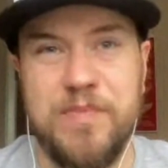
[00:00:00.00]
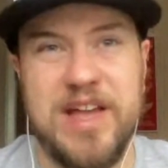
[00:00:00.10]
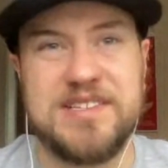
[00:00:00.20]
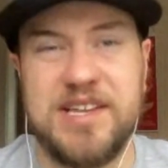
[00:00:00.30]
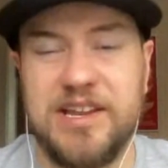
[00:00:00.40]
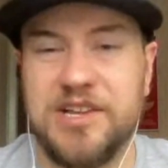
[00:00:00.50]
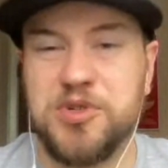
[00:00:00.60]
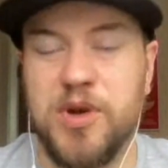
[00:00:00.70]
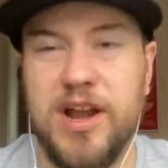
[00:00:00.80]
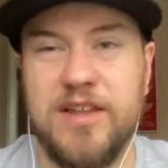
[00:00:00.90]
Manson get
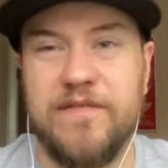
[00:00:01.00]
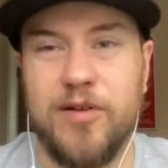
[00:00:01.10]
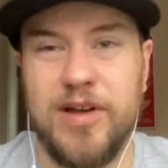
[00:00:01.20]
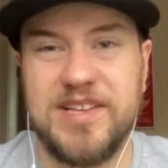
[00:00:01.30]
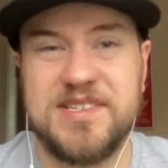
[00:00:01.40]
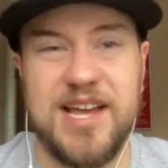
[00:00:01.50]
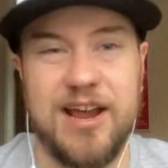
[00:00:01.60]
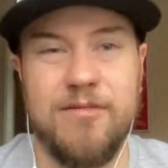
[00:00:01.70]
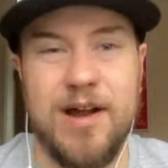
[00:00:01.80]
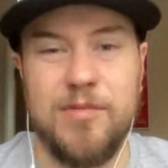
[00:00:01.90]
traded for a
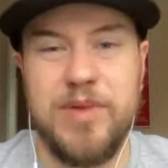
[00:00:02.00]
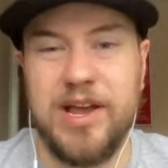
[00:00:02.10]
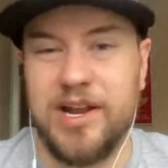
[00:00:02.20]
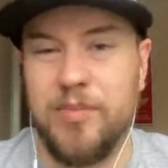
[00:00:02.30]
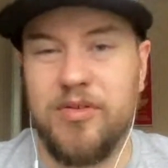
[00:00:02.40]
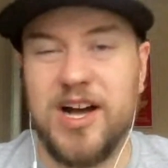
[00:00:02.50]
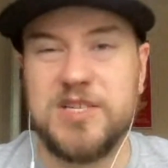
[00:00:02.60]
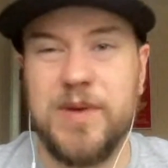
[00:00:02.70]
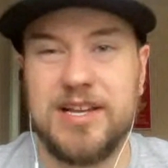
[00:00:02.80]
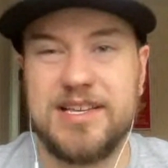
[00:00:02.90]
second round pick and a
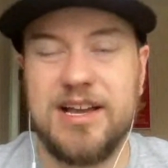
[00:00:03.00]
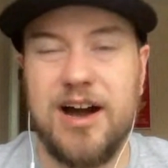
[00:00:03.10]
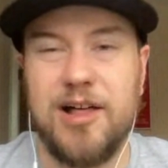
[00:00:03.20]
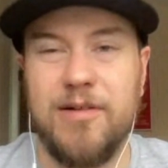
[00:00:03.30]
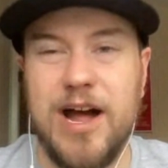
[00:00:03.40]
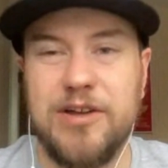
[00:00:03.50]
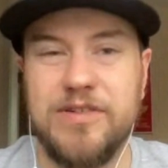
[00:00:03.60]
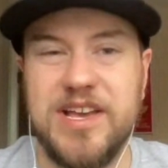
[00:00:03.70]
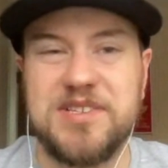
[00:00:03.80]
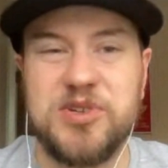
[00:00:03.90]
prospect to Colorado
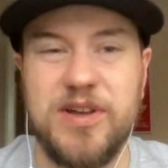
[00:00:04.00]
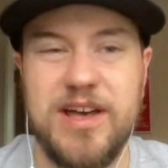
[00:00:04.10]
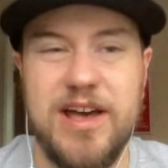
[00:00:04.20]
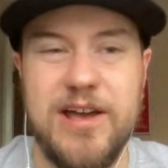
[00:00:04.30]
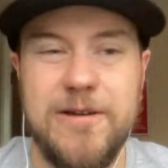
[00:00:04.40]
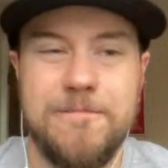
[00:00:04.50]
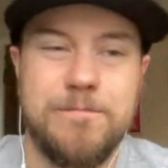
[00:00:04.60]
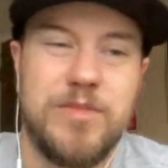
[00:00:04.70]
yesterday.